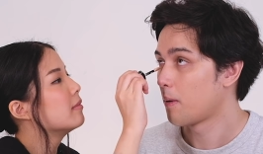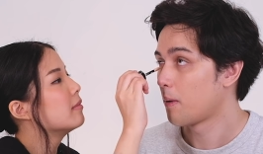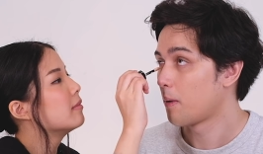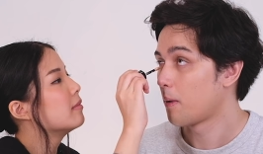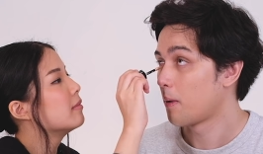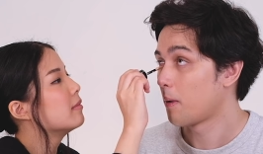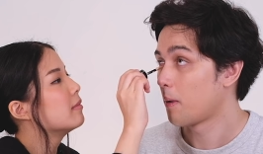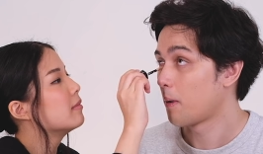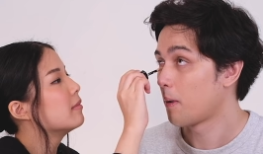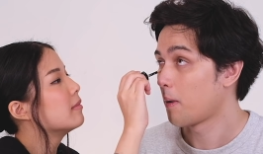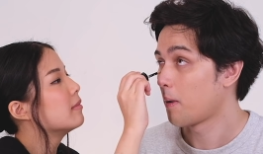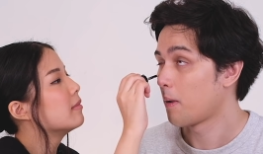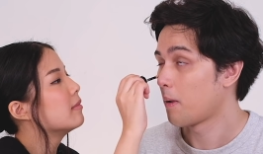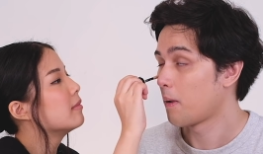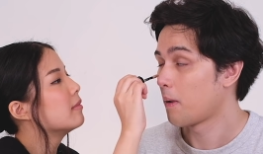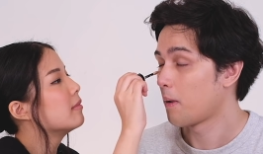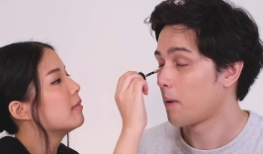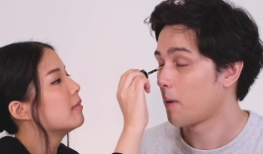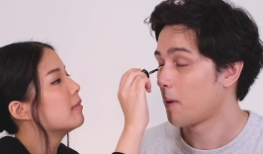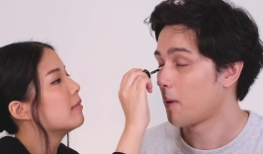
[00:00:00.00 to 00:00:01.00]

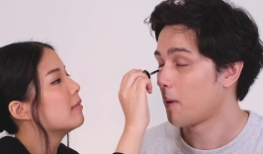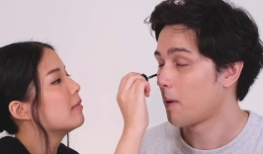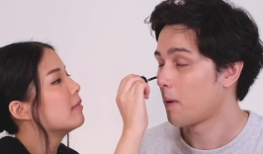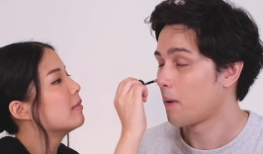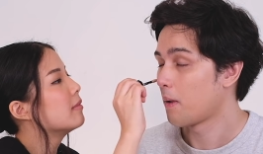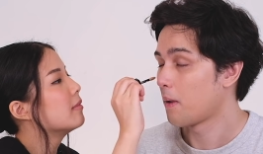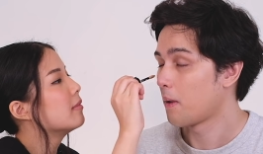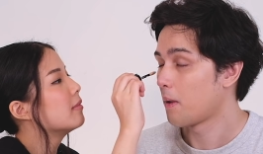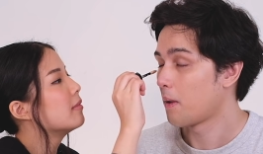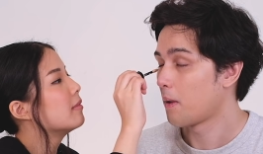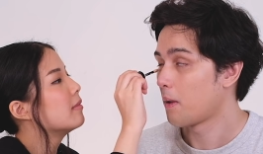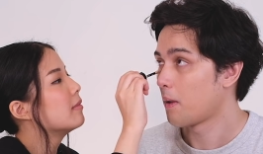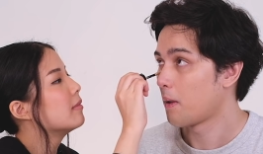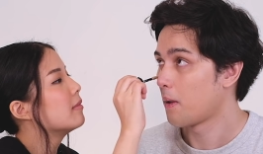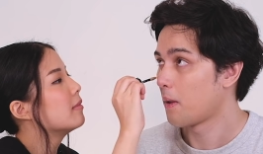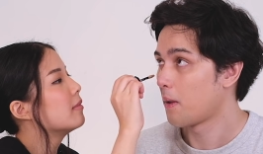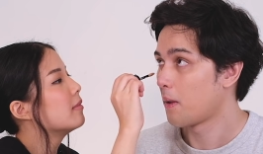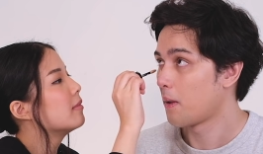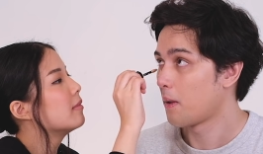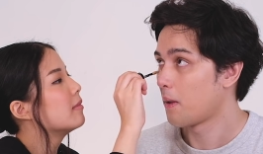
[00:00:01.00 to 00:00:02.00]

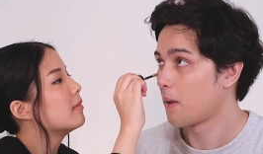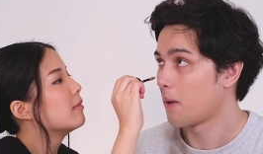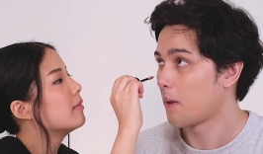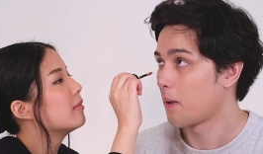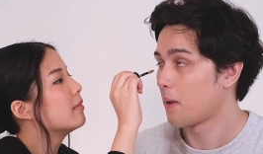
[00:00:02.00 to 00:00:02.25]
(no one is talking)